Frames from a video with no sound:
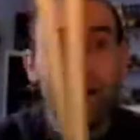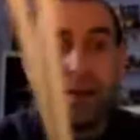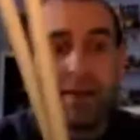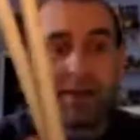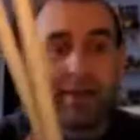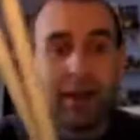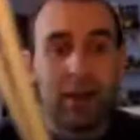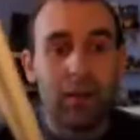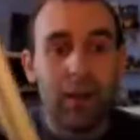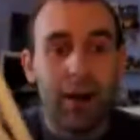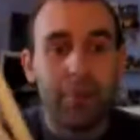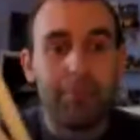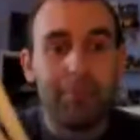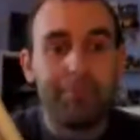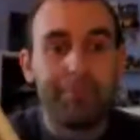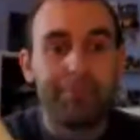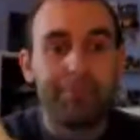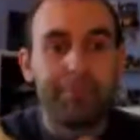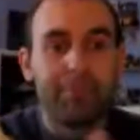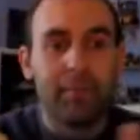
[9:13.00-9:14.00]
So
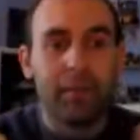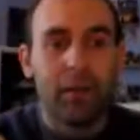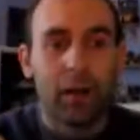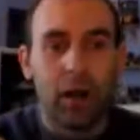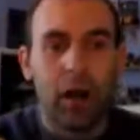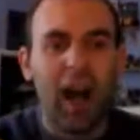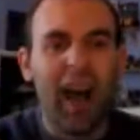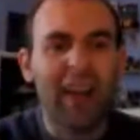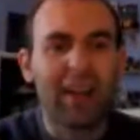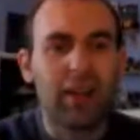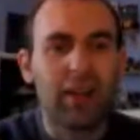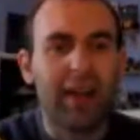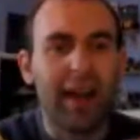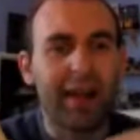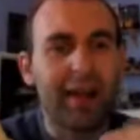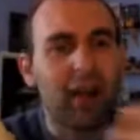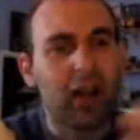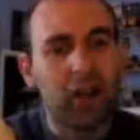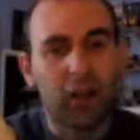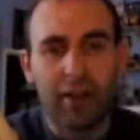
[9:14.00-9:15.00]
um, I had a look
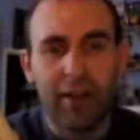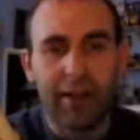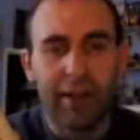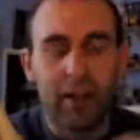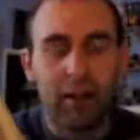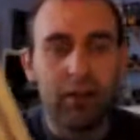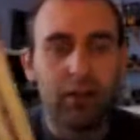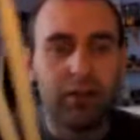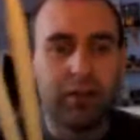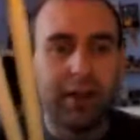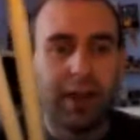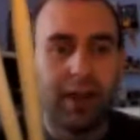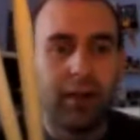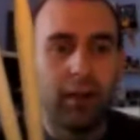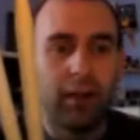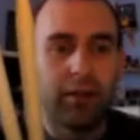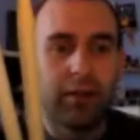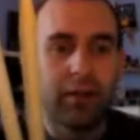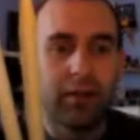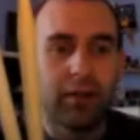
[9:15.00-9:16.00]
at it. I couldn't get the other
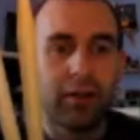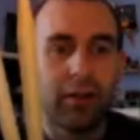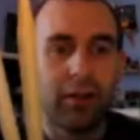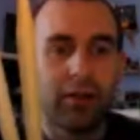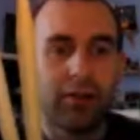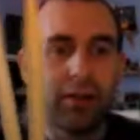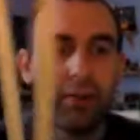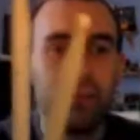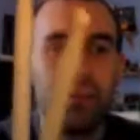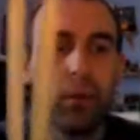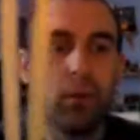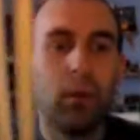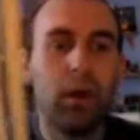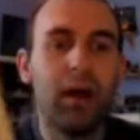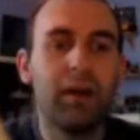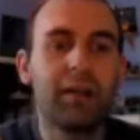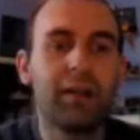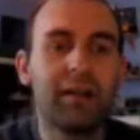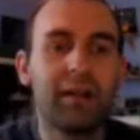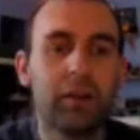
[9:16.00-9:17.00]
snare sort of cymbal
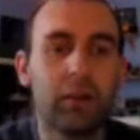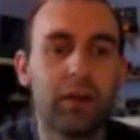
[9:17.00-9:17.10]
working.